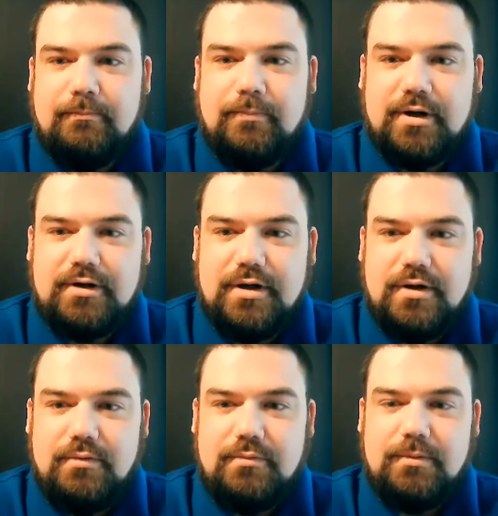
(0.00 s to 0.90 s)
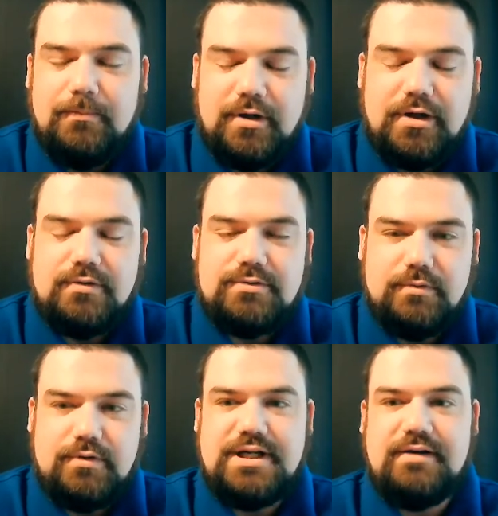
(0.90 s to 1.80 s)
Marcos
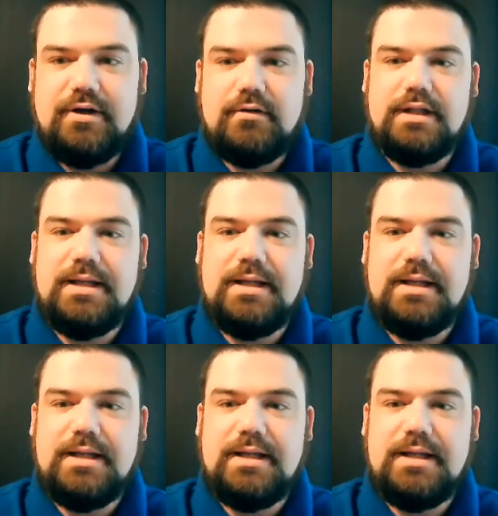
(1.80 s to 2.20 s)
Rogerio